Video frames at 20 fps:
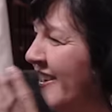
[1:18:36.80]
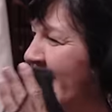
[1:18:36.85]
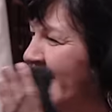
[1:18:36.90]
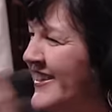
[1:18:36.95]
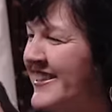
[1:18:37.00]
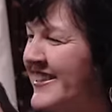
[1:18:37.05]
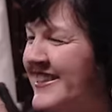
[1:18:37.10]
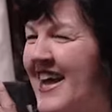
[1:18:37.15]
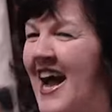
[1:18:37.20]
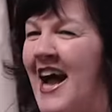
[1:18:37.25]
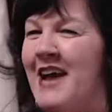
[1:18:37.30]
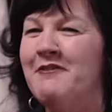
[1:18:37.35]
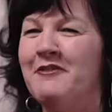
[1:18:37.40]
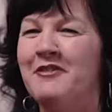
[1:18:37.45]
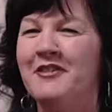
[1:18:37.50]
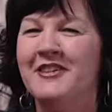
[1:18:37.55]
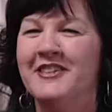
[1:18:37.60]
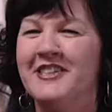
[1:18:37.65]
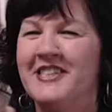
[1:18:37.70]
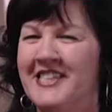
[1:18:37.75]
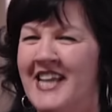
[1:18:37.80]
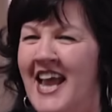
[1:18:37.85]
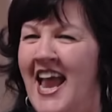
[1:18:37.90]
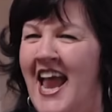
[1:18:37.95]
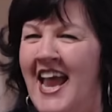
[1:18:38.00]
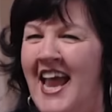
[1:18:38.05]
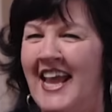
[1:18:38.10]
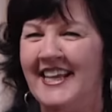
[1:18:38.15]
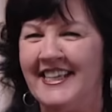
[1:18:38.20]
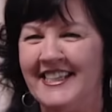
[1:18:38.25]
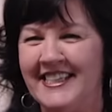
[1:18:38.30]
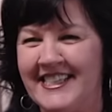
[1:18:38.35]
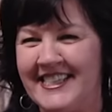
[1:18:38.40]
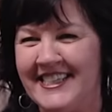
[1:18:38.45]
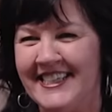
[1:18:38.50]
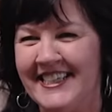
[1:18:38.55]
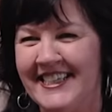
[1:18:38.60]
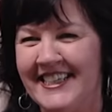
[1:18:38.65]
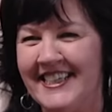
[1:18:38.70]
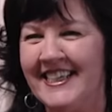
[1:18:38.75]
a good time for a change. Yeah.
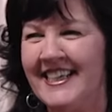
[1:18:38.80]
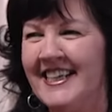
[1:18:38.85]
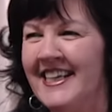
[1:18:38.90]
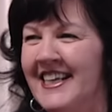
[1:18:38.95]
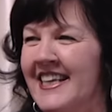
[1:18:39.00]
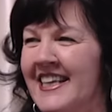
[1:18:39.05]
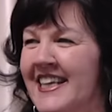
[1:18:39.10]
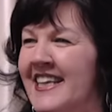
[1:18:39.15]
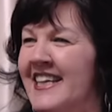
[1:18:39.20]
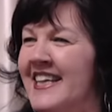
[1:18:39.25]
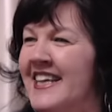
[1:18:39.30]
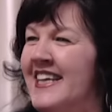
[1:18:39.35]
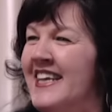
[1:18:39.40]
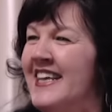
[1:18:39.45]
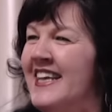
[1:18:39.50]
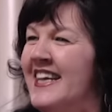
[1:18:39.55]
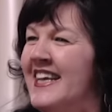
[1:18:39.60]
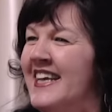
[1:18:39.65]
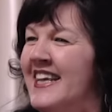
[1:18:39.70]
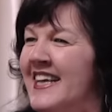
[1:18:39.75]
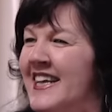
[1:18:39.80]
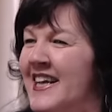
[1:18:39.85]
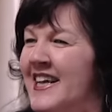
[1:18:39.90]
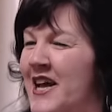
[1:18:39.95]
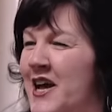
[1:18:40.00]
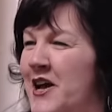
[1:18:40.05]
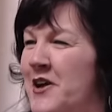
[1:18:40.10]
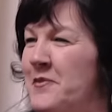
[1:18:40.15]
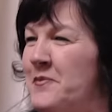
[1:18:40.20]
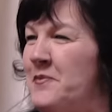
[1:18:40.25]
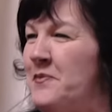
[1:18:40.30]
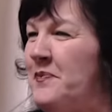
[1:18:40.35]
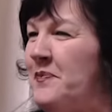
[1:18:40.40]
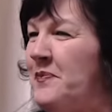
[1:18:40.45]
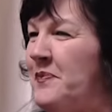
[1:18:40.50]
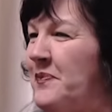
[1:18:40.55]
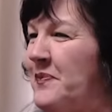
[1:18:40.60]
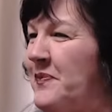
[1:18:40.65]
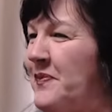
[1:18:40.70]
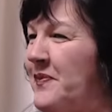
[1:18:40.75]
I'm so excited right now